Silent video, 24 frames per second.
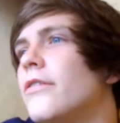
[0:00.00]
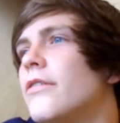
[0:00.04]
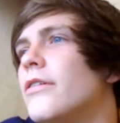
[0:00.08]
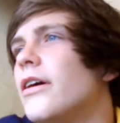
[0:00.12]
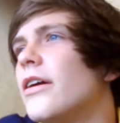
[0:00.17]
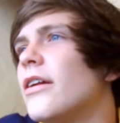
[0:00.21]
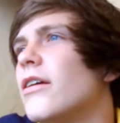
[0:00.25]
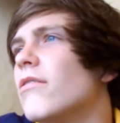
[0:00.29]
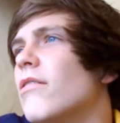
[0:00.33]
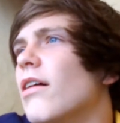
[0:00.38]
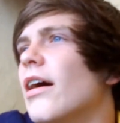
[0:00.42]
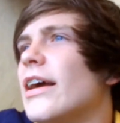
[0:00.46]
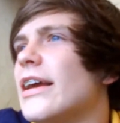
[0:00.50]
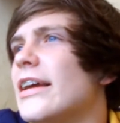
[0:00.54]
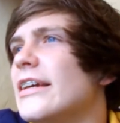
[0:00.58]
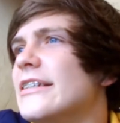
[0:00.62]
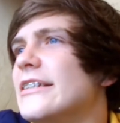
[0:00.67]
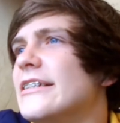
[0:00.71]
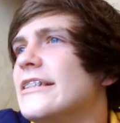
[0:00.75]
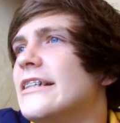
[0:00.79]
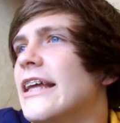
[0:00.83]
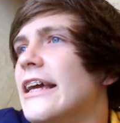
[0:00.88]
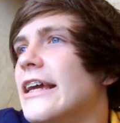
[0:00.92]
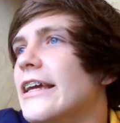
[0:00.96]
I don't like it
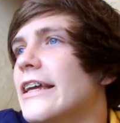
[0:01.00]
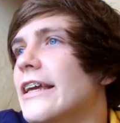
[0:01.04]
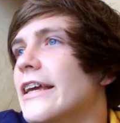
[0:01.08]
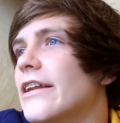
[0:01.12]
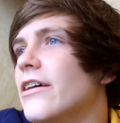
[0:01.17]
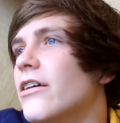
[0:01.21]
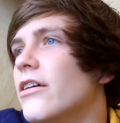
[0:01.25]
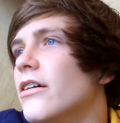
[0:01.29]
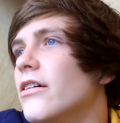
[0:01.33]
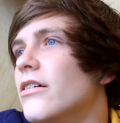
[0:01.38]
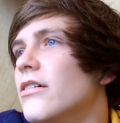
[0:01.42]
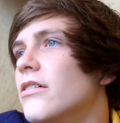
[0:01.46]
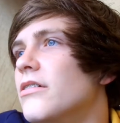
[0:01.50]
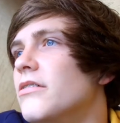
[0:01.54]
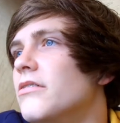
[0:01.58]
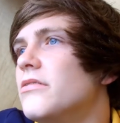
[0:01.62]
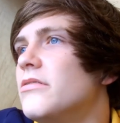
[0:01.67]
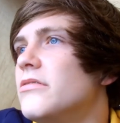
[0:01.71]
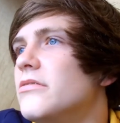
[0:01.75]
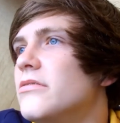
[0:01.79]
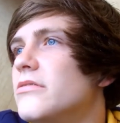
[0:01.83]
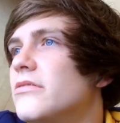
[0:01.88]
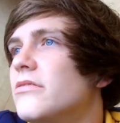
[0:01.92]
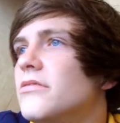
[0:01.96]
stinking hot.
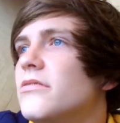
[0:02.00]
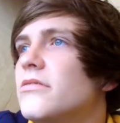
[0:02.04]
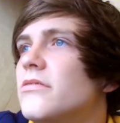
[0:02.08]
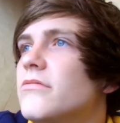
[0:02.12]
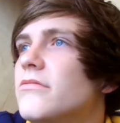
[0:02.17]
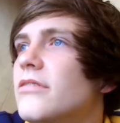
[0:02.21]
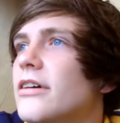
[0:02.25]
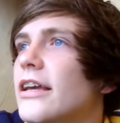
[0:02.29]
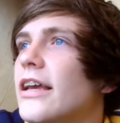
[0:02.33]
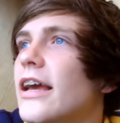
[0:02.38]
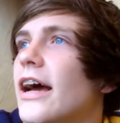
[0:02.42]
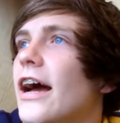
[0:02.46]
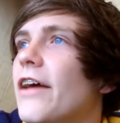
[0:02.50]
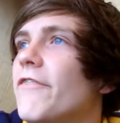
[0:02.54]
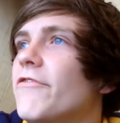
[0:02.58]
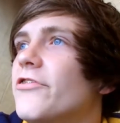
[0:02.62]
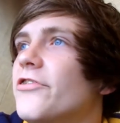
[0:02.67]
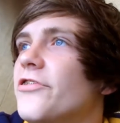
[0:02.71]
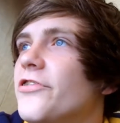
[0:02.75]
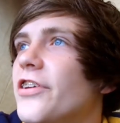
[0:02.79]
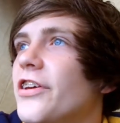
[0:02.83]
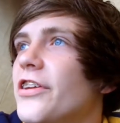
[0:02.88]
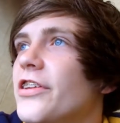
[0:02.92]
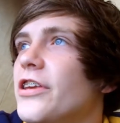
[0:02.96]
Like, you can't even
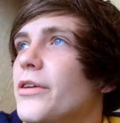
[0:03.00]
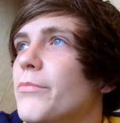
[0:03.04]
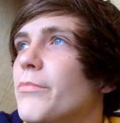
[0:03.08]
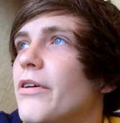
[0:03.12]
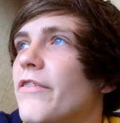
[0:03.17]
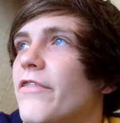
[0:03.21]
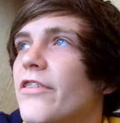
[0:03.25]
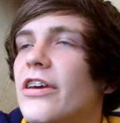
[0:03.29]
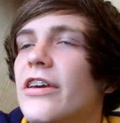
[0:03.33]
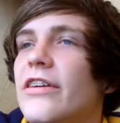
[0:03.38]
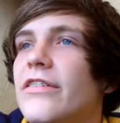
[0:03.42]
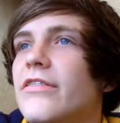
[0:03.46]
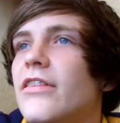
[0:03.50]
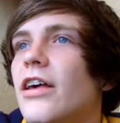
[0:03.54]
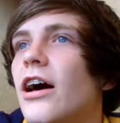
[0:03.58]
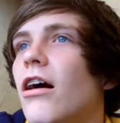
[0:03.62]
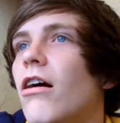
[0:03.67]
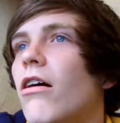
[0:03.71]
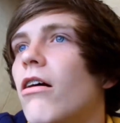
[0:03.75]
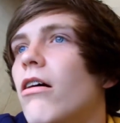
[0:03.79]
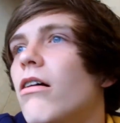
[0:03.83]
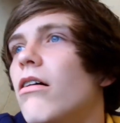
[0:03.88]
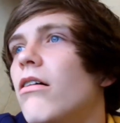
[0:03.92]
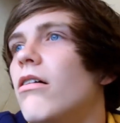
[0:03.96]
sit in your bivvy, it's that
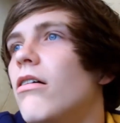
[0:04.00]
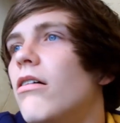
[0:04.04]
hot.